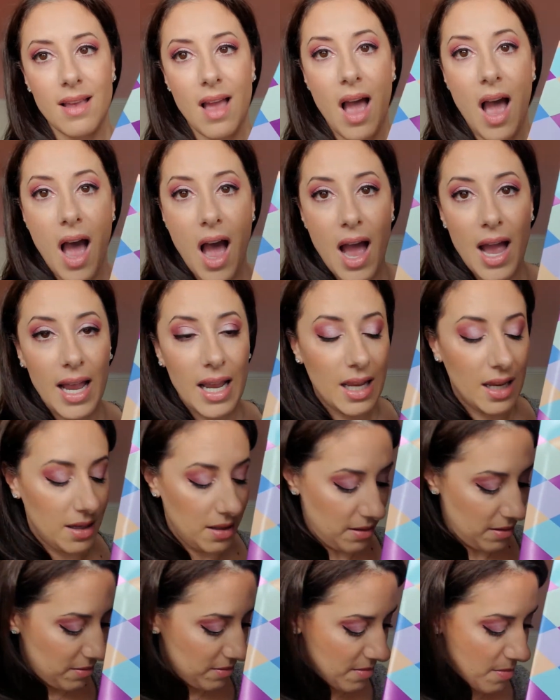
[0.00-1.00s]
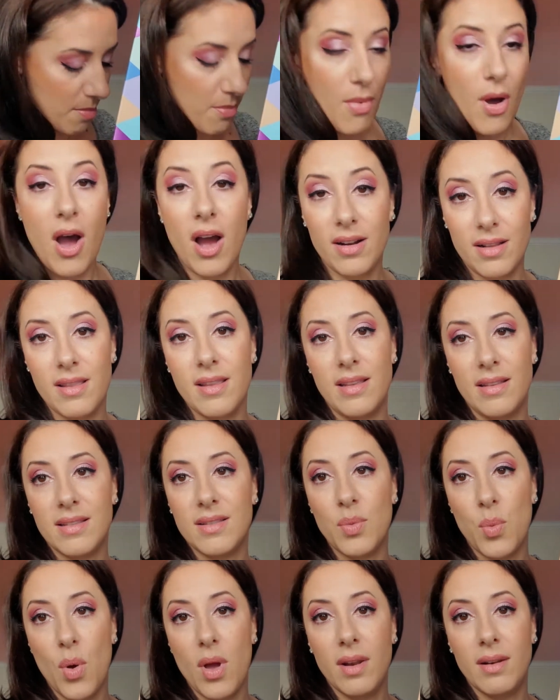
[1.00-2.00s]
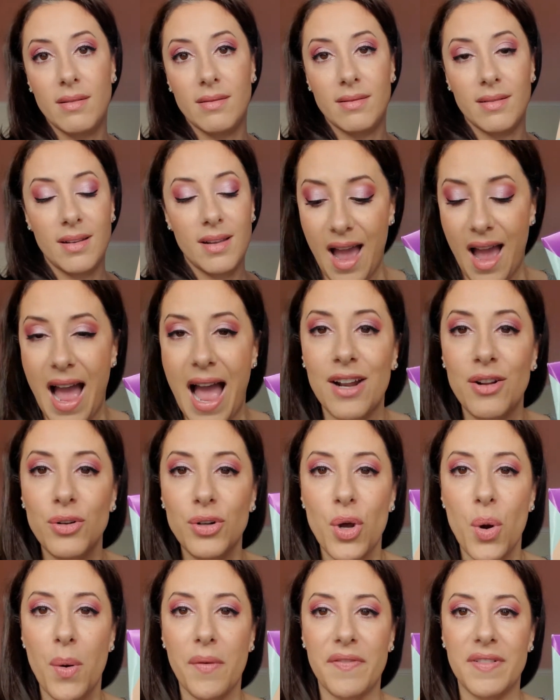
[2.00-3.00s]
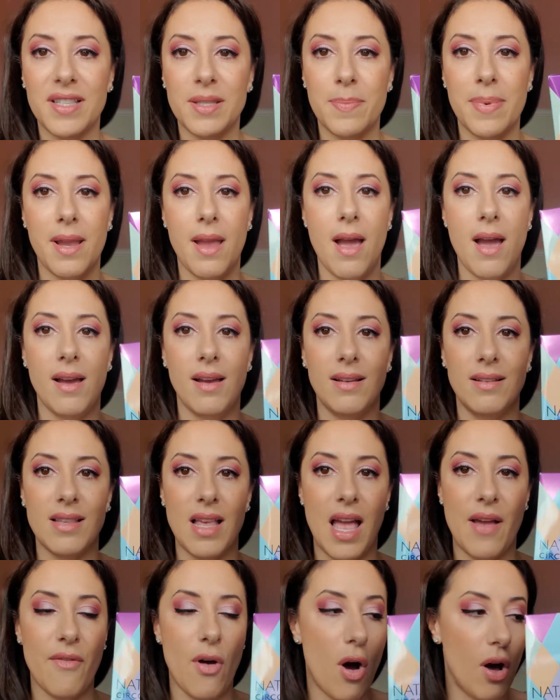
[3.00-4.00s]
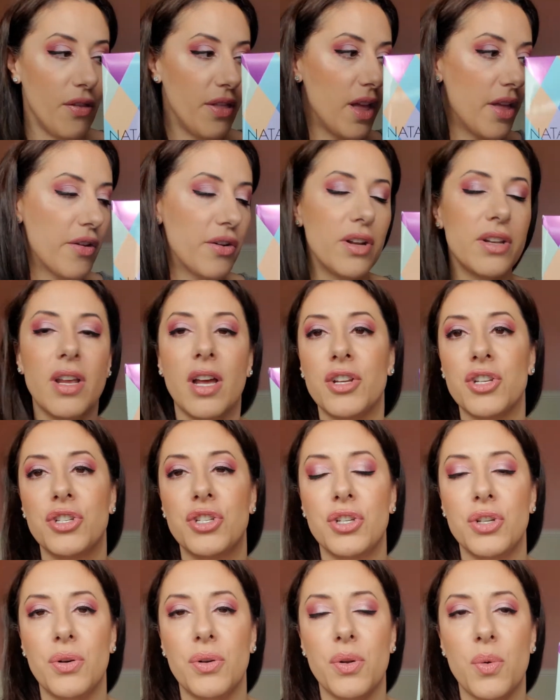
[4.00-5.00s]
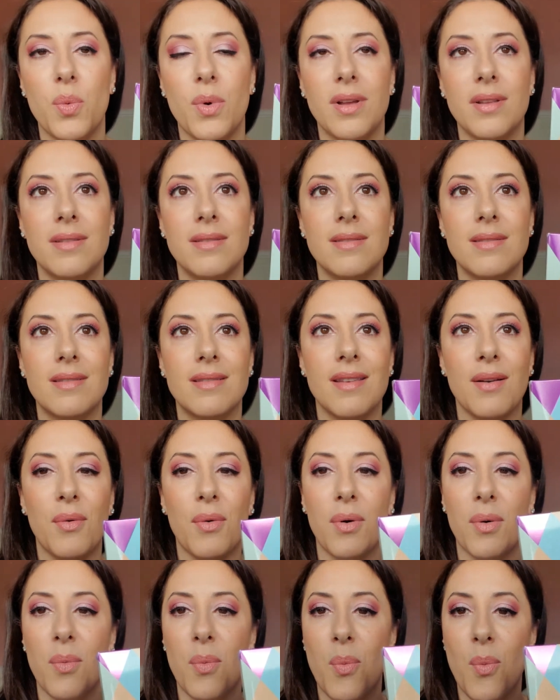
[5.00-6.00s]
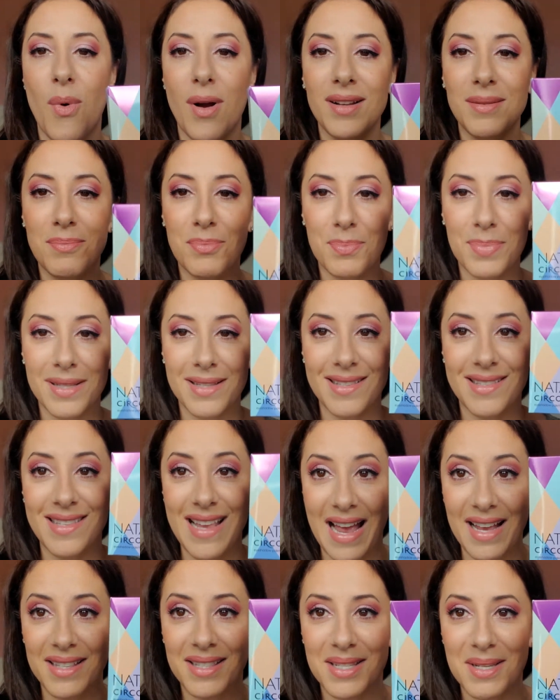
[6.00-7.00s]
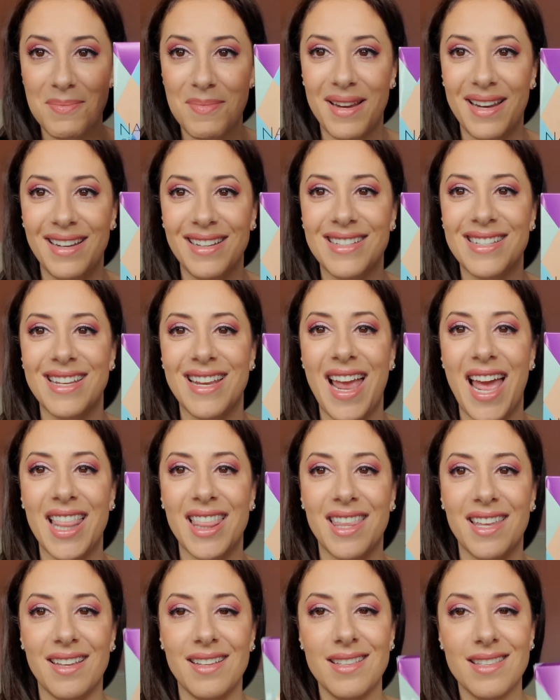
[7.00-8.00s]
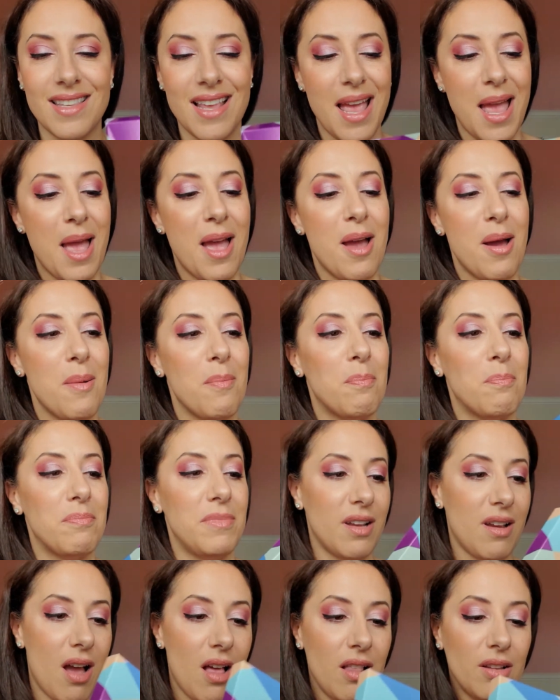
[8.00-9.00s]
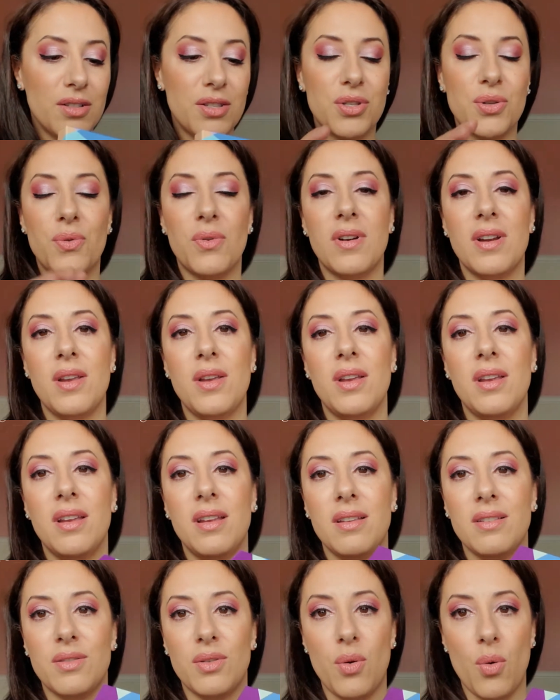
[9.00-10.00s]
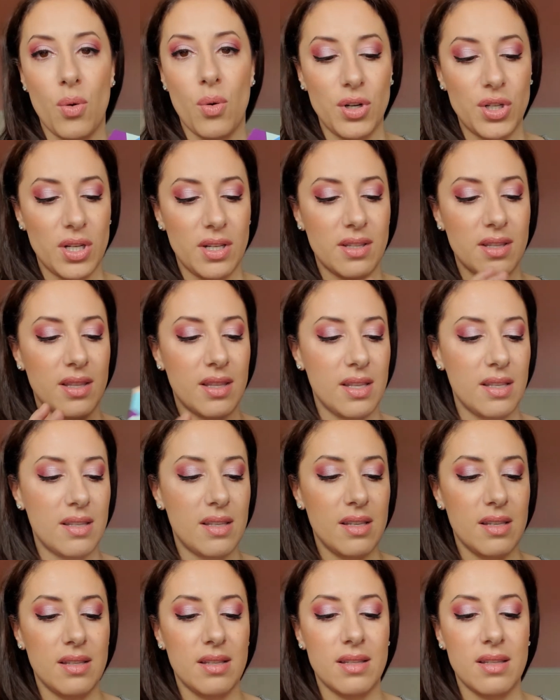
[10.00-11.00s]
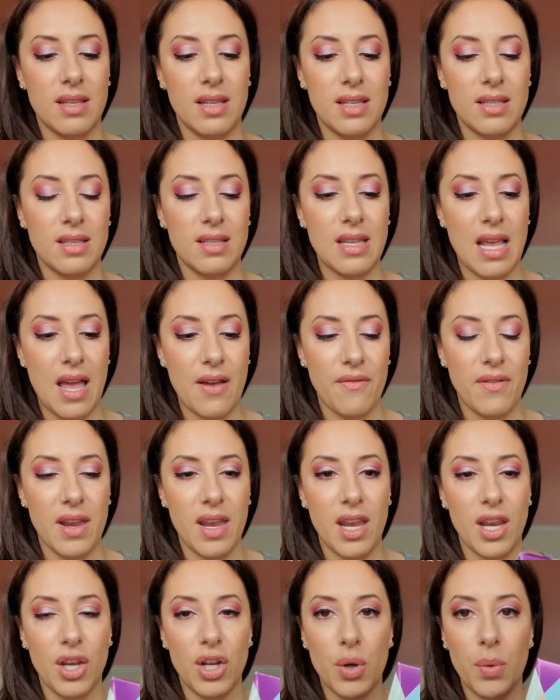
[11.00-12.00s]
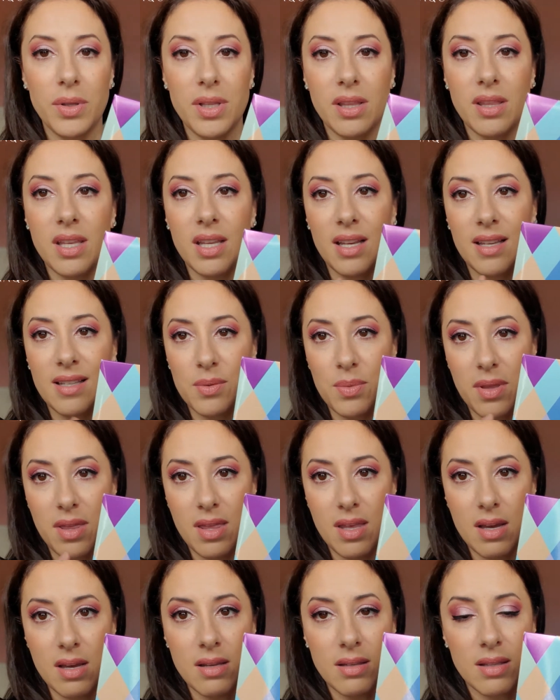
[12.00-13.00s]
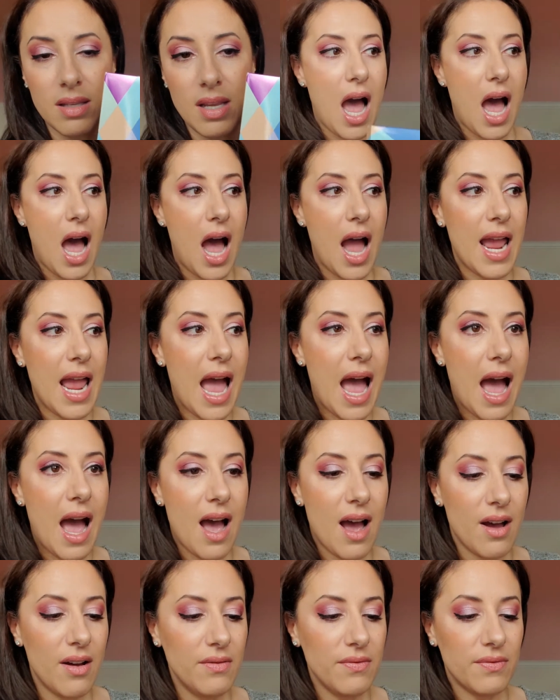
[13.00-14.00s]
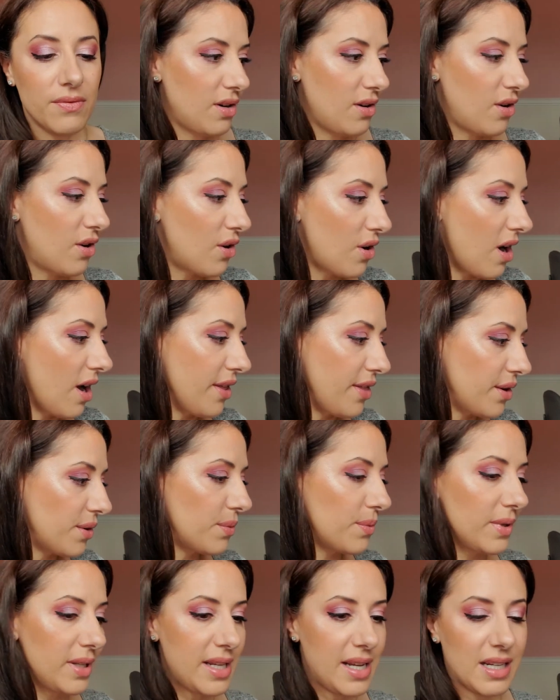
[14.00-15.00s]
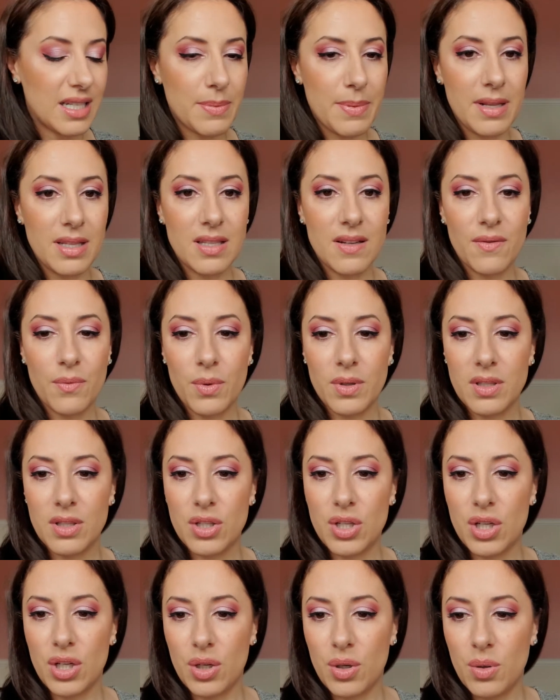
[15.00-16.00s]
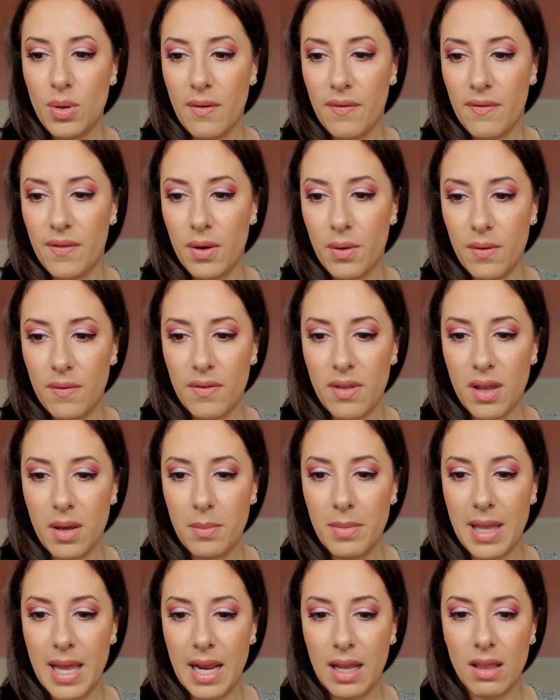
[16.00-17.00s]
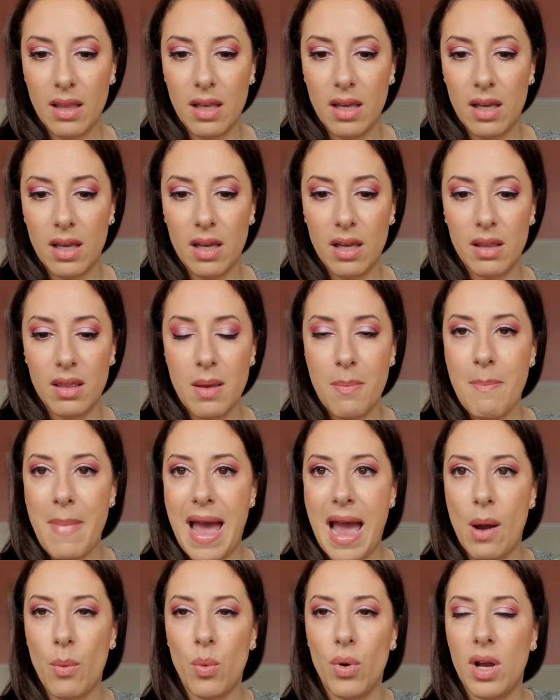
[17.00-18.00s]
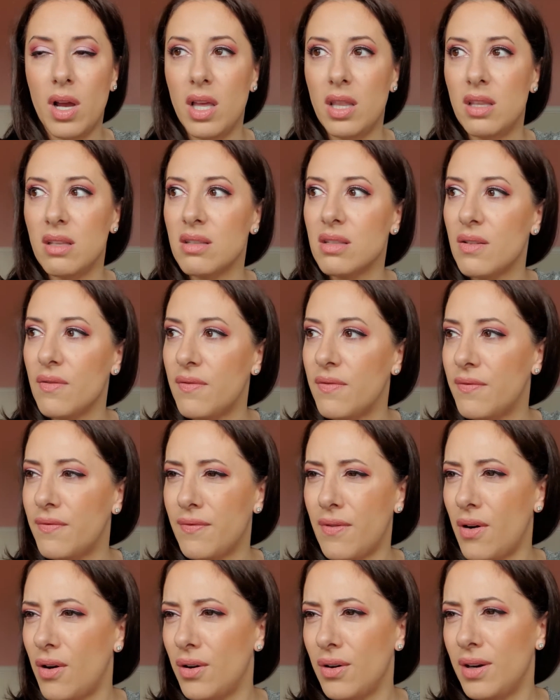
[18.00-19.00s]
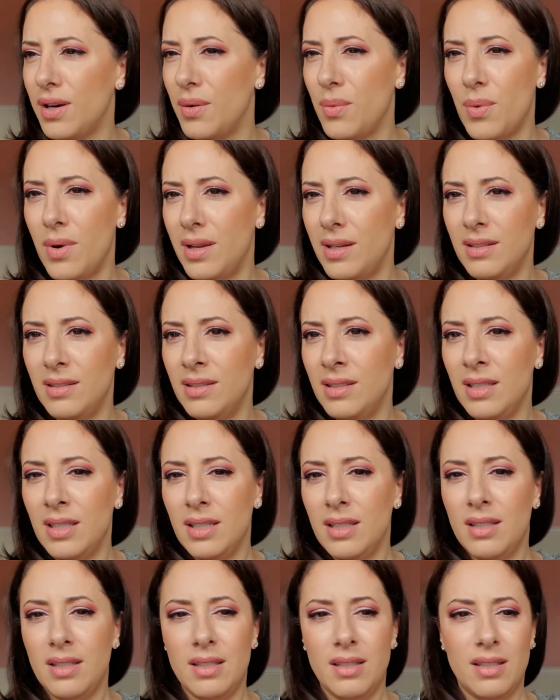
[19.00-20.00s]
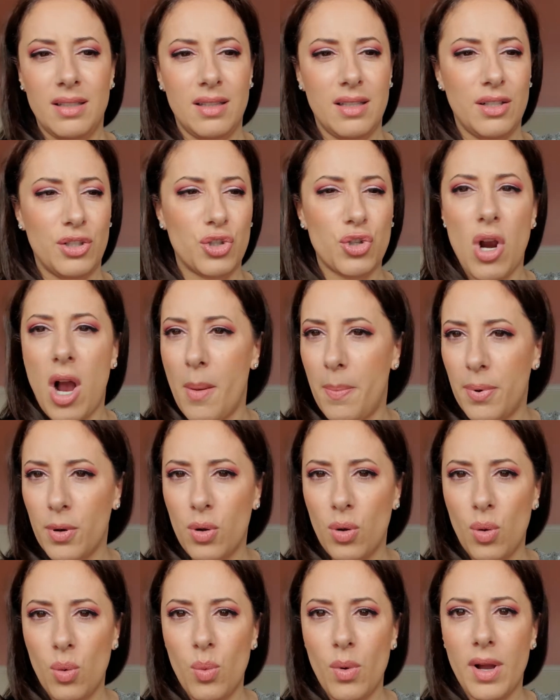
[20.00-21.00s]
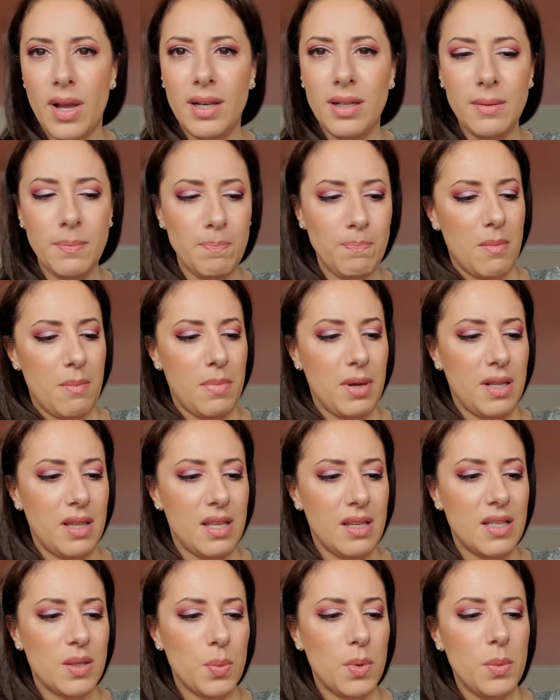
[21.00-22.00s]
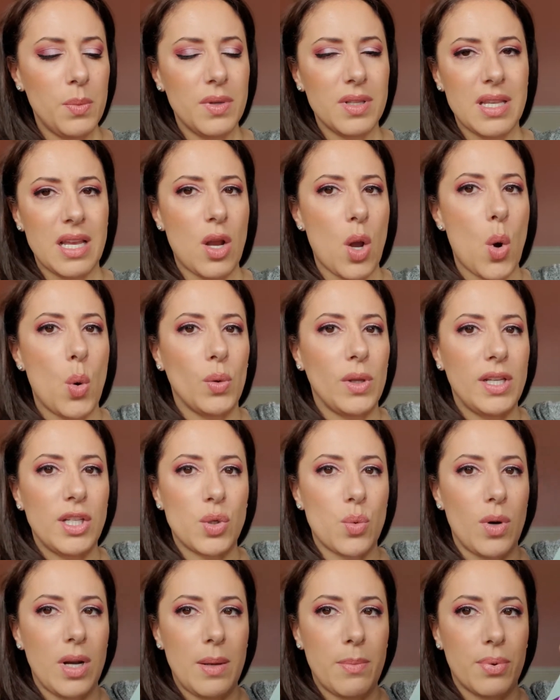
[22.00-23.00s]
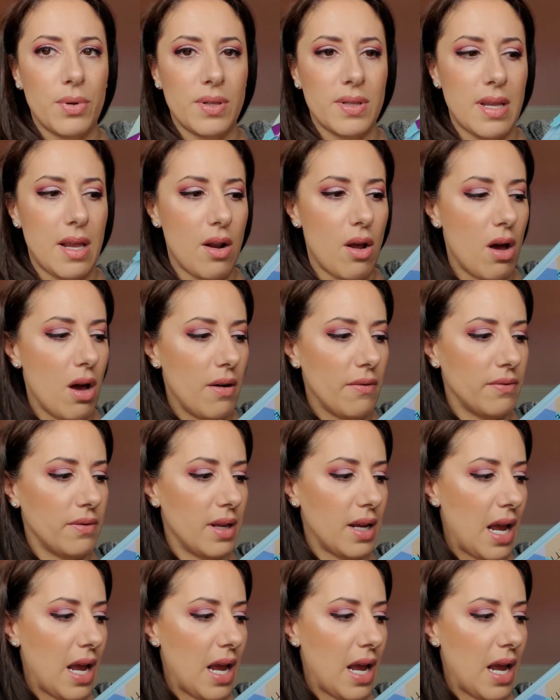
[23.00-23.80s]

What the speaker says: I bought this one. I don't know if it's because I have all the other Natasha Denona ones or what possessed me to get this, The color story is gorgeous. This is heavy. You know what the thing is with this? I have her other really expensive ones too, a few of them, like the matte one, the safari one, the tropical one. But this one was like only 20% off.